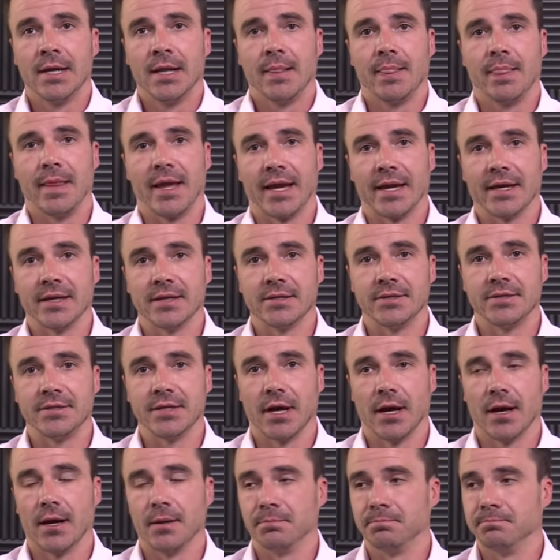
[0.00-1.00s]
And
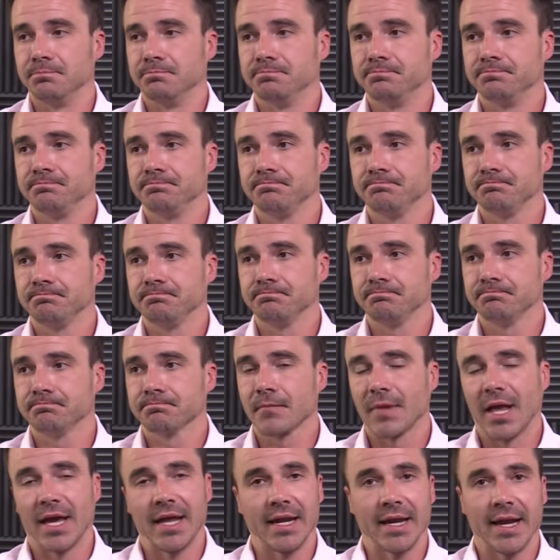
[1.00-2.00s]
um,
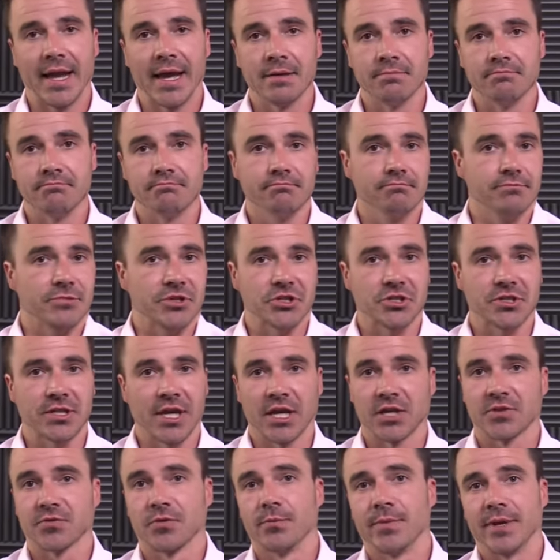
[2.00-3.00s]
and again, just
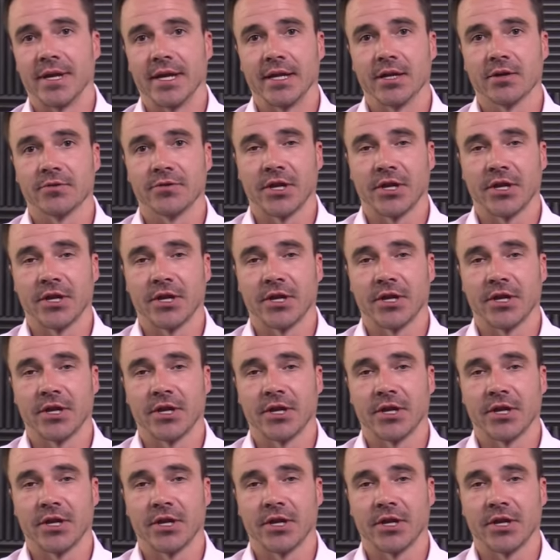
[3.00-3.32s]
thanks for being here.